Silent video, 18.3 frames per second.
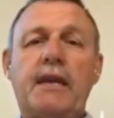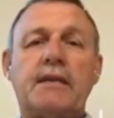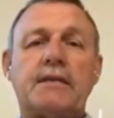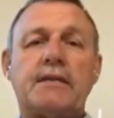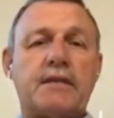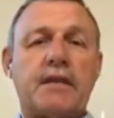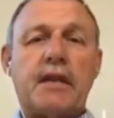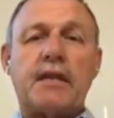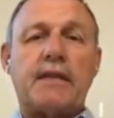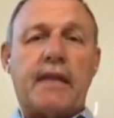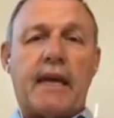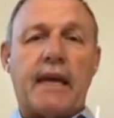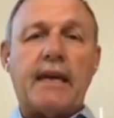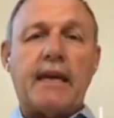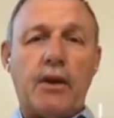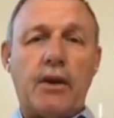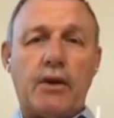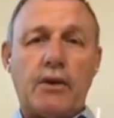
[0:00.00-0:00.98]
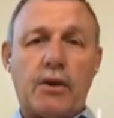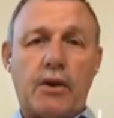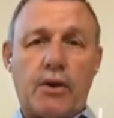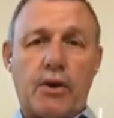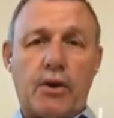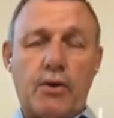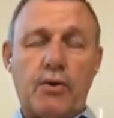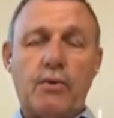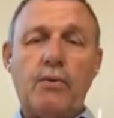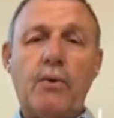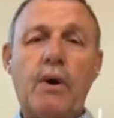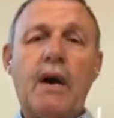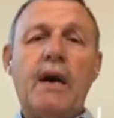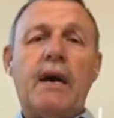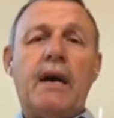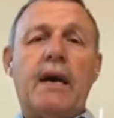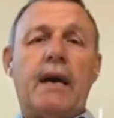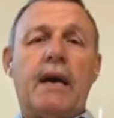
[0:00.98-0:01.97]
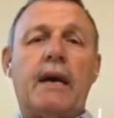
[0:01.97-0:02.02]
It's not that long ago.
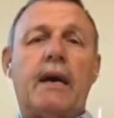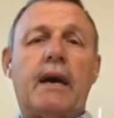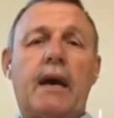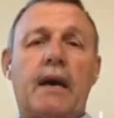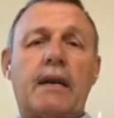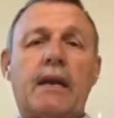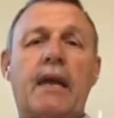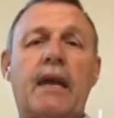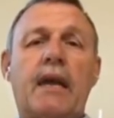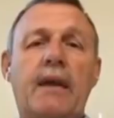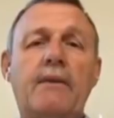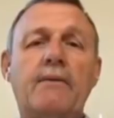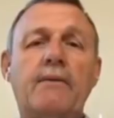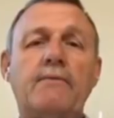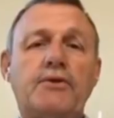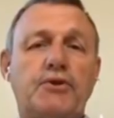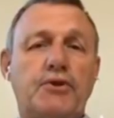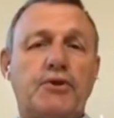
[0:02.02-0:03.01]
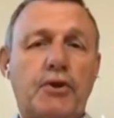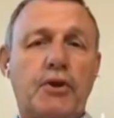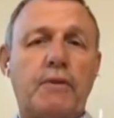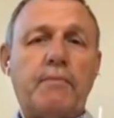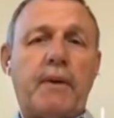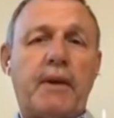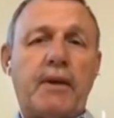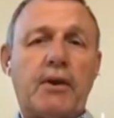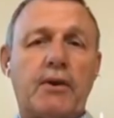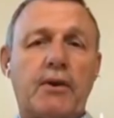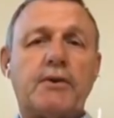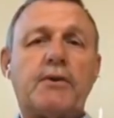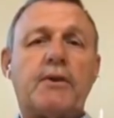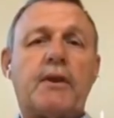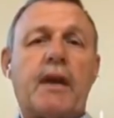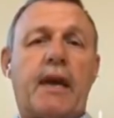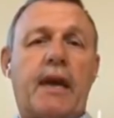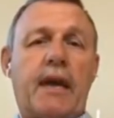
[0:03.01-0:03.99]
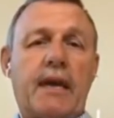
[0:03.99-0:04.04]
Uh, and he should have been
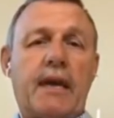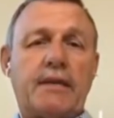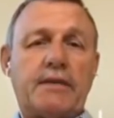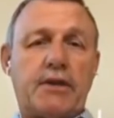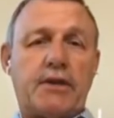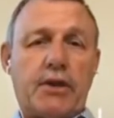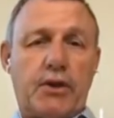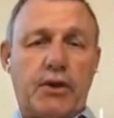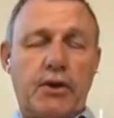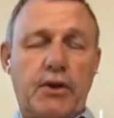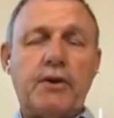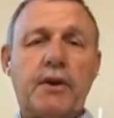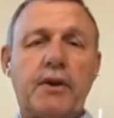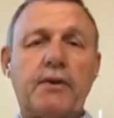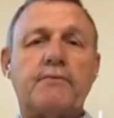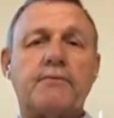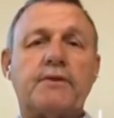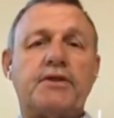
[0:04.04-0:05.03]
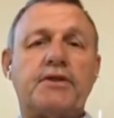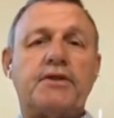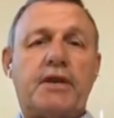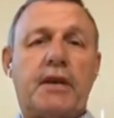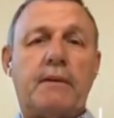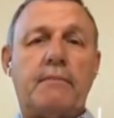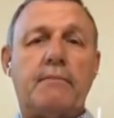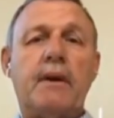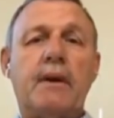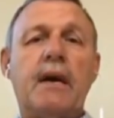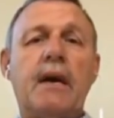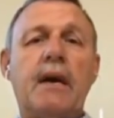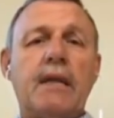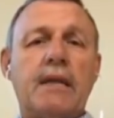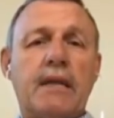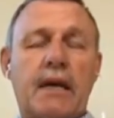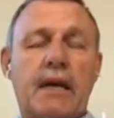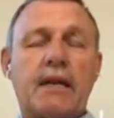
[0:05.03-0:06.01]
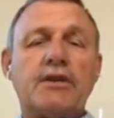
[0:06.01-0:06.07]
under a security regime
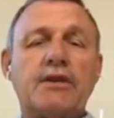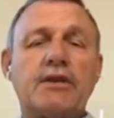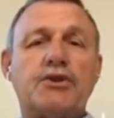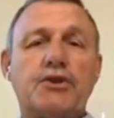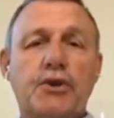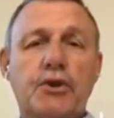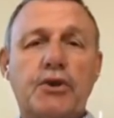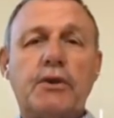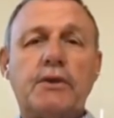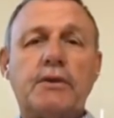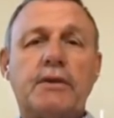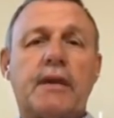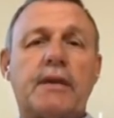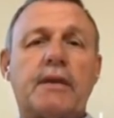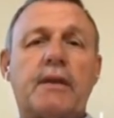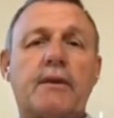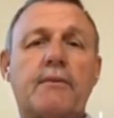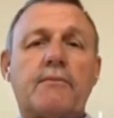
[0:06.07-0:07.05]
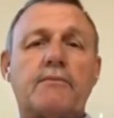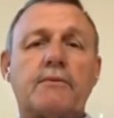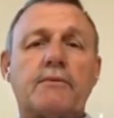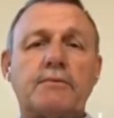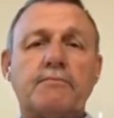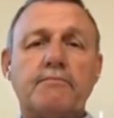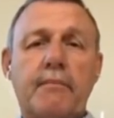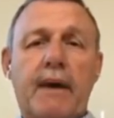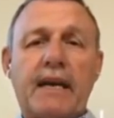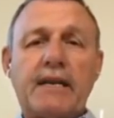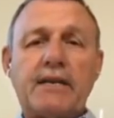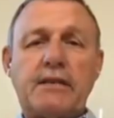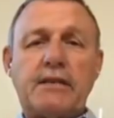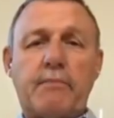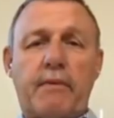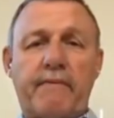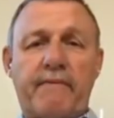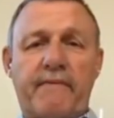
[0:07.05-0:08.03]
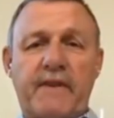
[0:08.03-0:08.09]
that ensured that there was
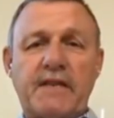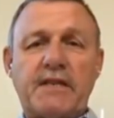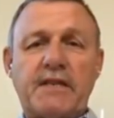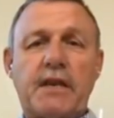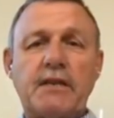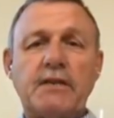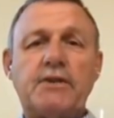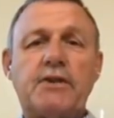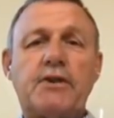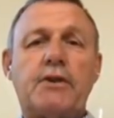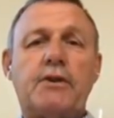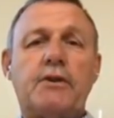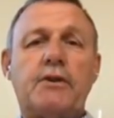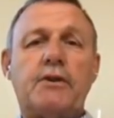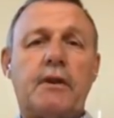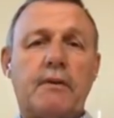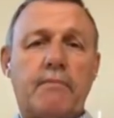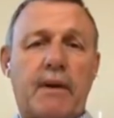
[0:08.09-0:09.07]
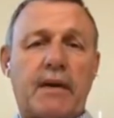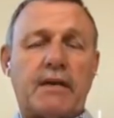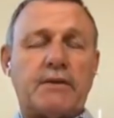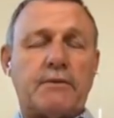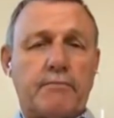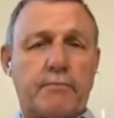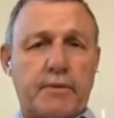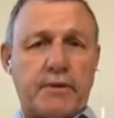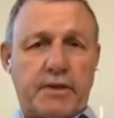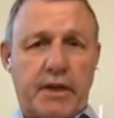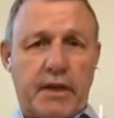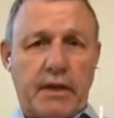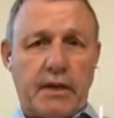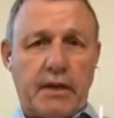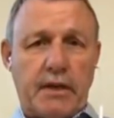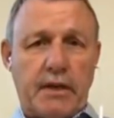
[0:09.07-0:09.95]
maximum physical security, maximum procedure